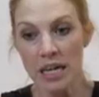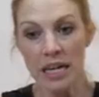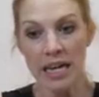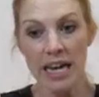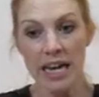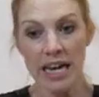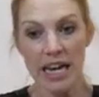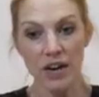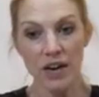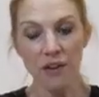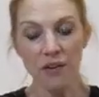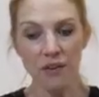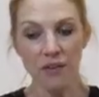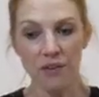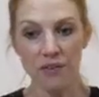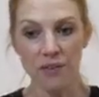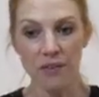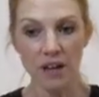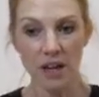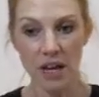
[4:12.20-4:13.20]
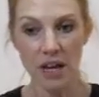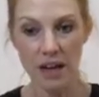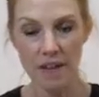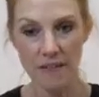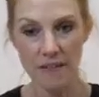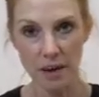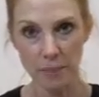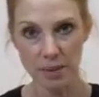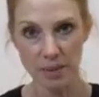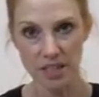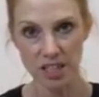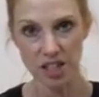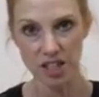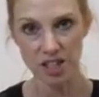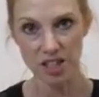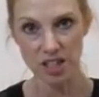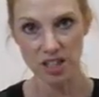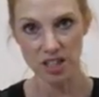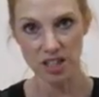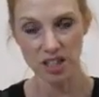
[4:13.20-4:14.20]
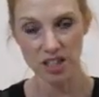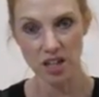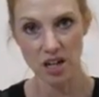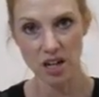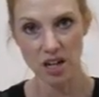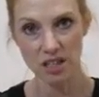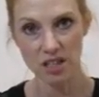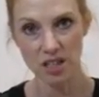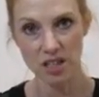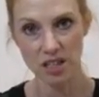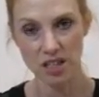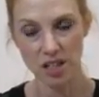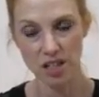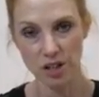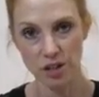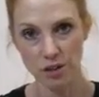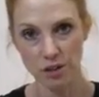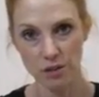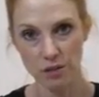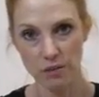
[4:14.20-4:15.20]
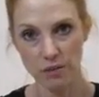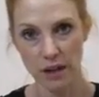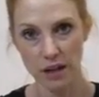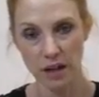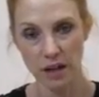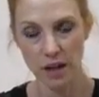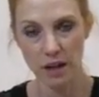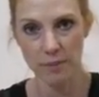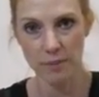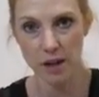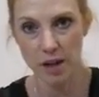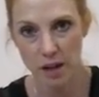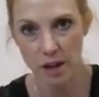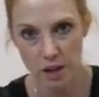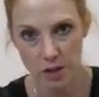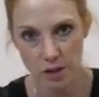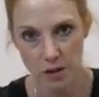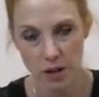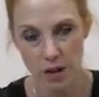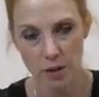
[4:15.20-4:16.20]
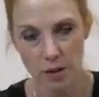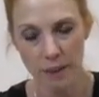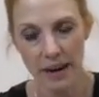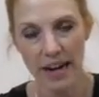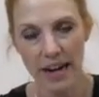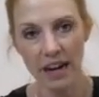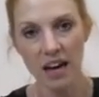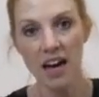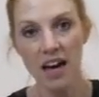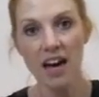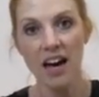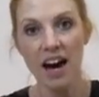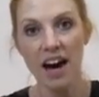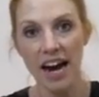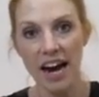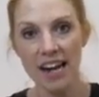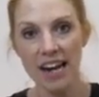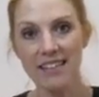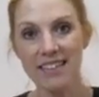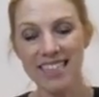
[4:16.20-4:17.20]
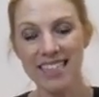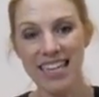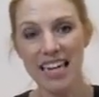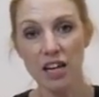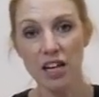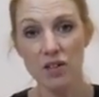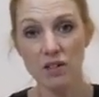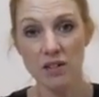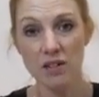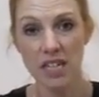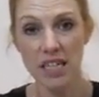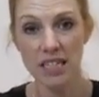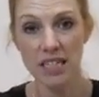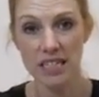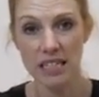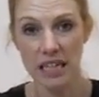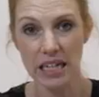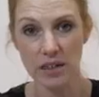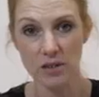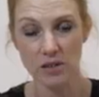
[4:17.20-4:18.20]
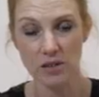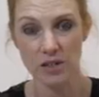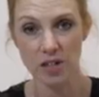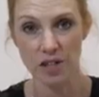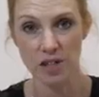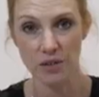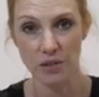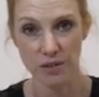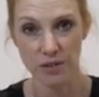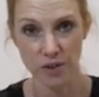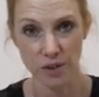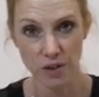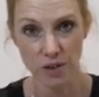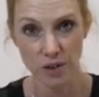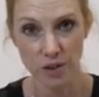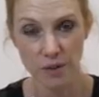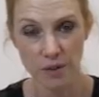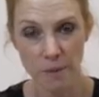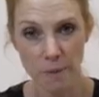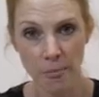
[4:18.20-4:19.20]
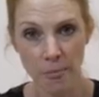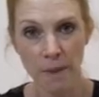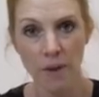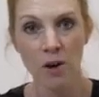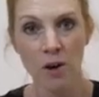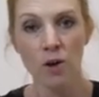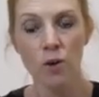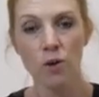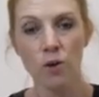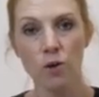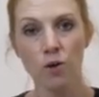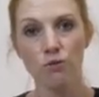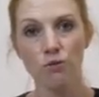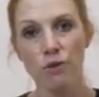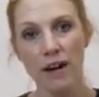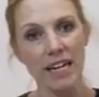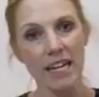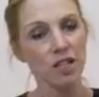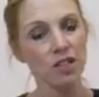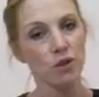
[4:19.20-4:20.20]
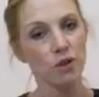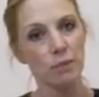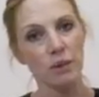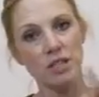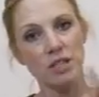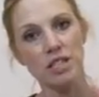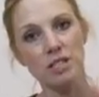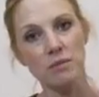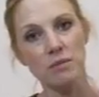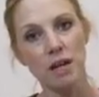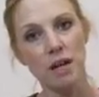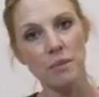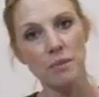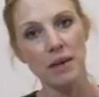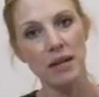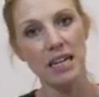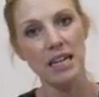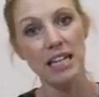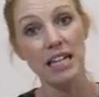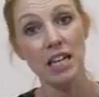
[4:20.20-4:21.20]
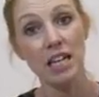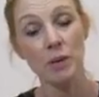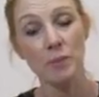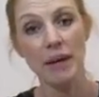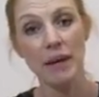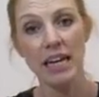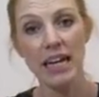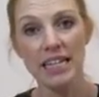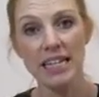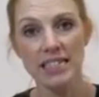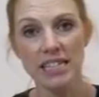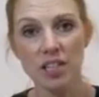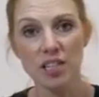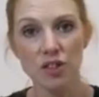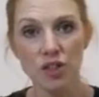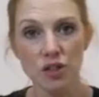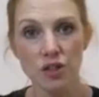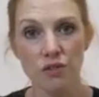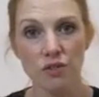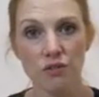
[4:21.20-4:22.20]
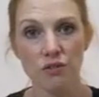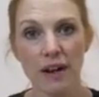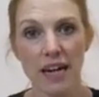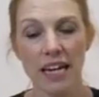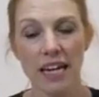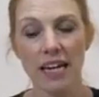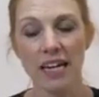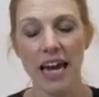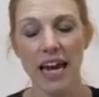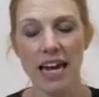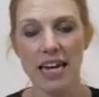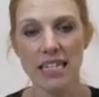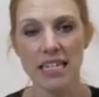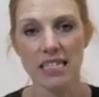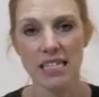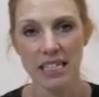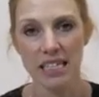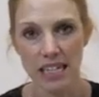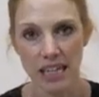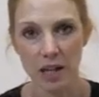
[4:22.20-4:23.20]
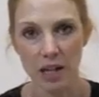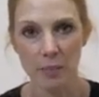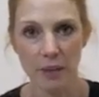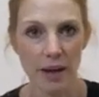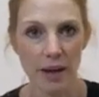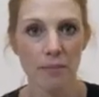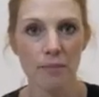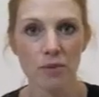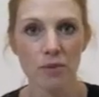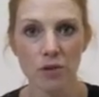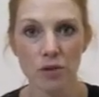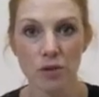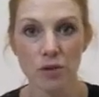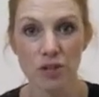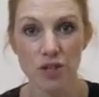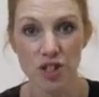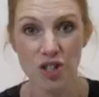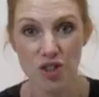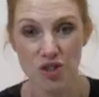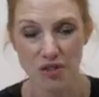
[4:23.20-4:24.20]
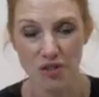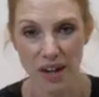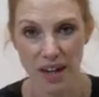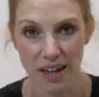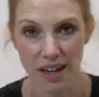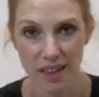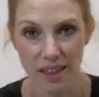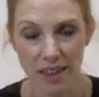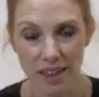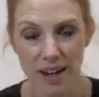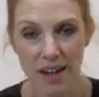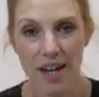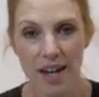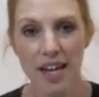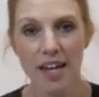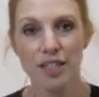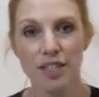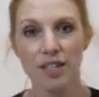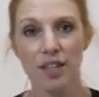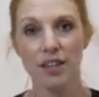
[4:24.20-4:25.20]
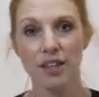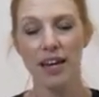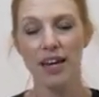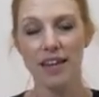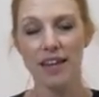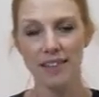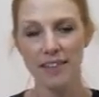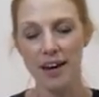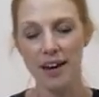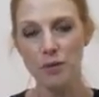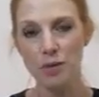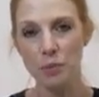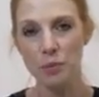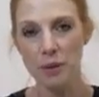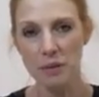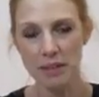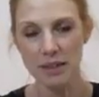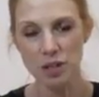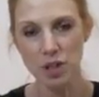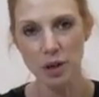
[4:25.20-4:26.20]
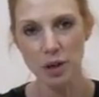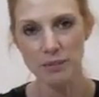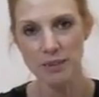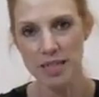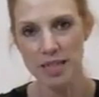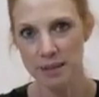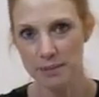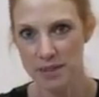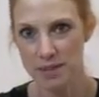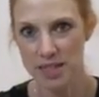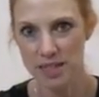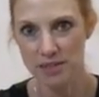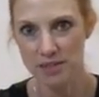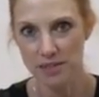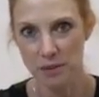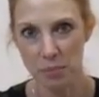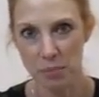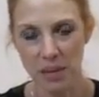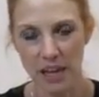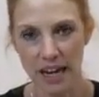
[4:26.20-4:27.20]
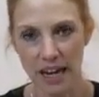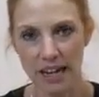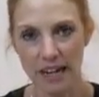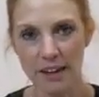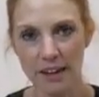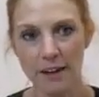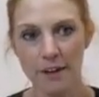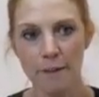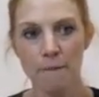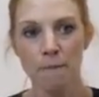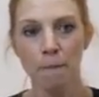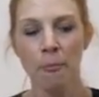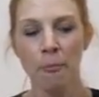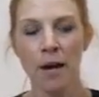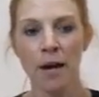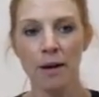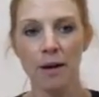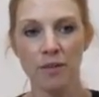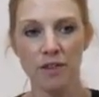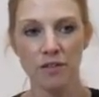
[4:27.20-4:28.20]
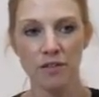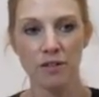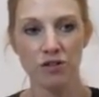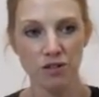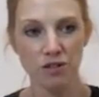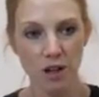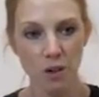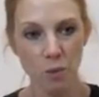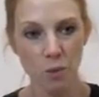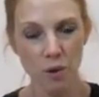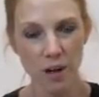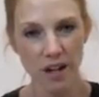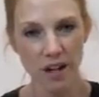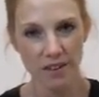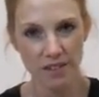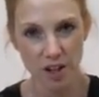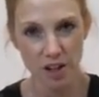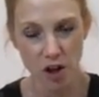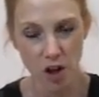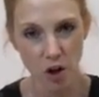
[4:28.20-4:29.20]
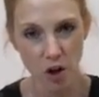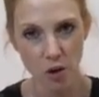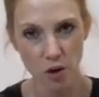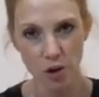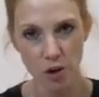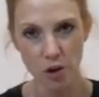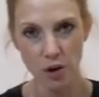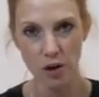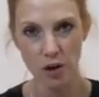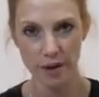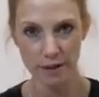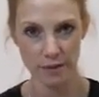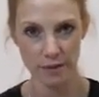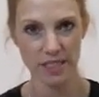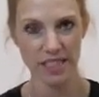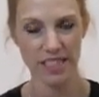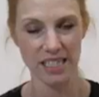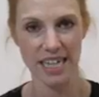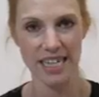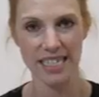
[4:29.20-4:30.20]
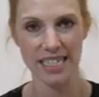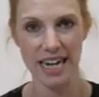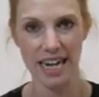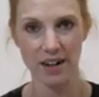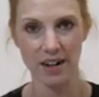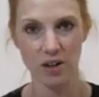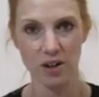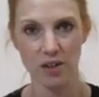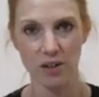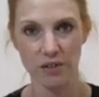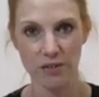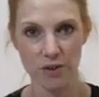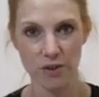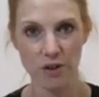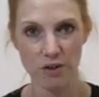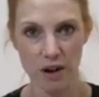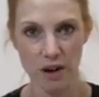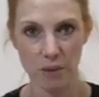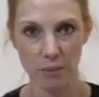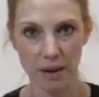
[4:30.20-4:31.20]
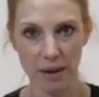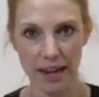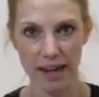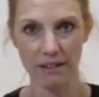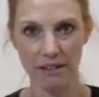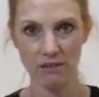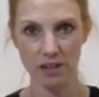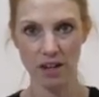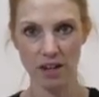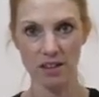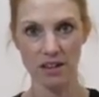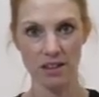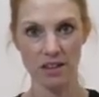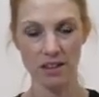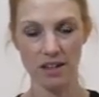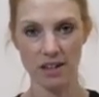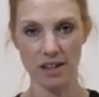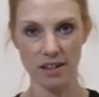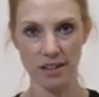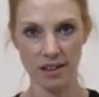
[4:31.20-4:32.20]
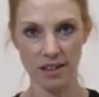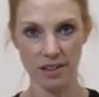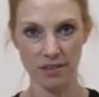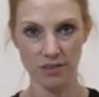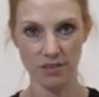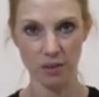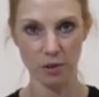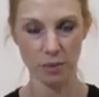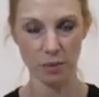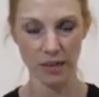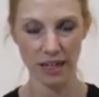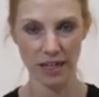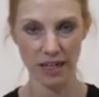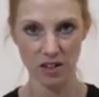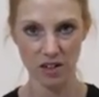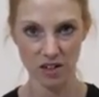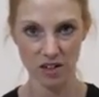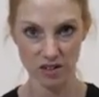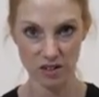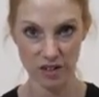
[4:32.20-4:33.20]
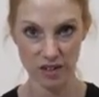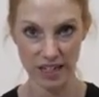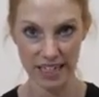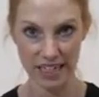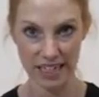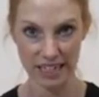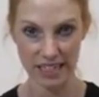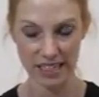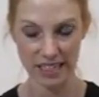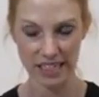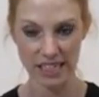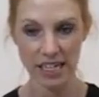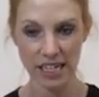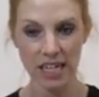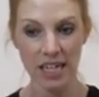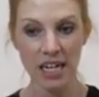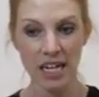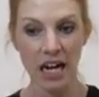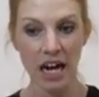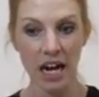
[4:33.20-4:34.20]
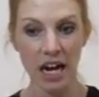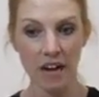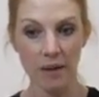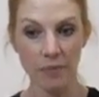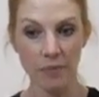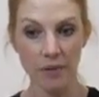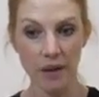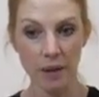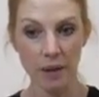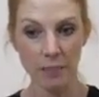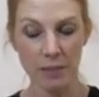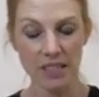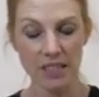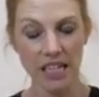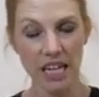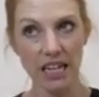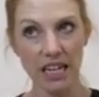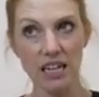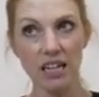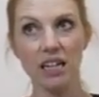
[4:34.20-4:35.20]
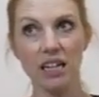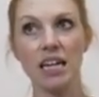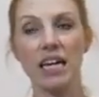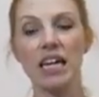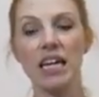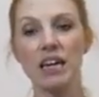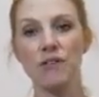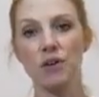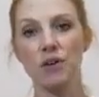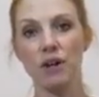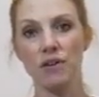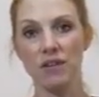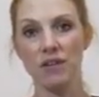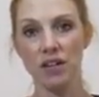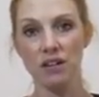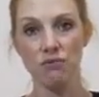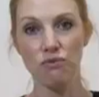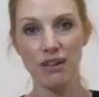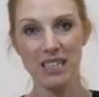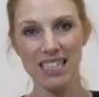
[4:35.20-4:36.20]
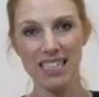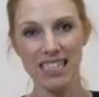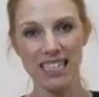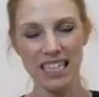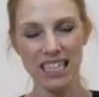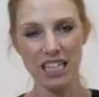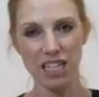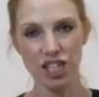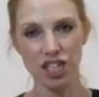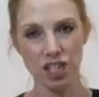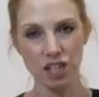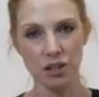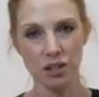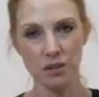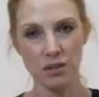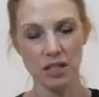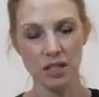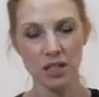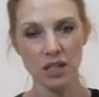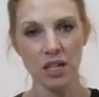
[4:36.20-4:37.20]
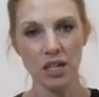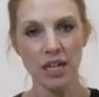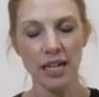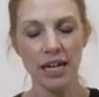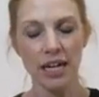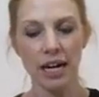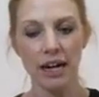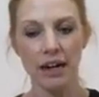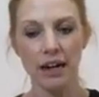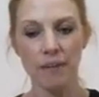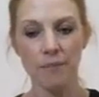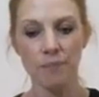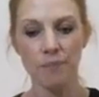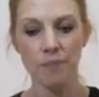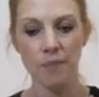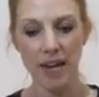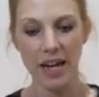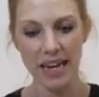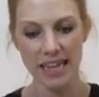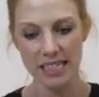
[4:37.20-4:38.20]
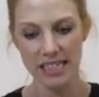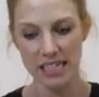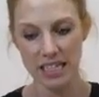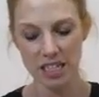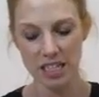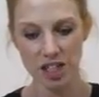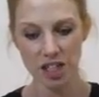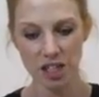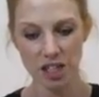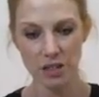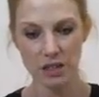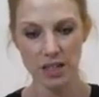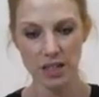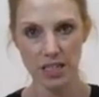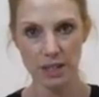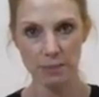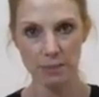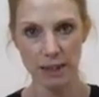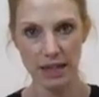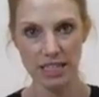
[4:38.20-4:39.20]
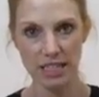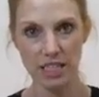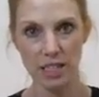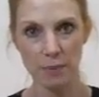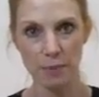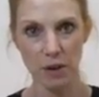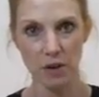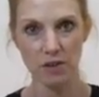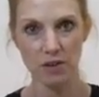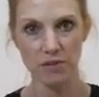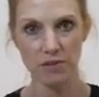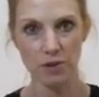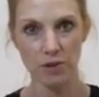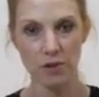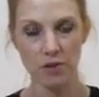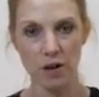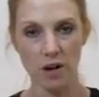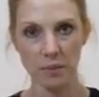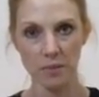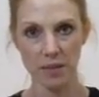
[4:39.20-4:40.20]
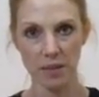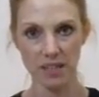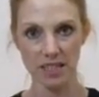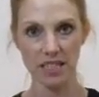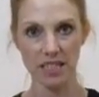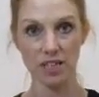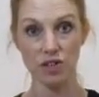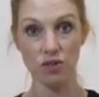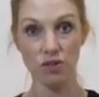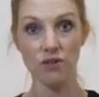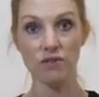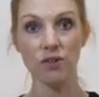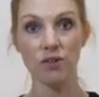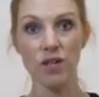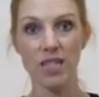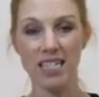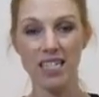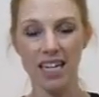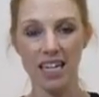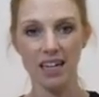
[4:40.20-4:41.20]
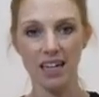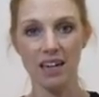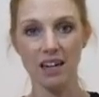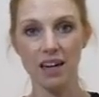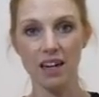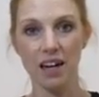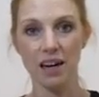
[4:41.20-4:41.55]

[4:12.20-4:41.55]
If in that position it starts to hurt your lower back, either take your knees down onto the floor or raise your bottom up a little bit until you've gained a little bit more strength. So that would be my top tips for plank. If you're trying to work the core, I would stay down on a forearm plank rather than the full plank on your hands. Particularly if you have any wrist issues, hand issues, it's better to be on the forearm because then you're avoiding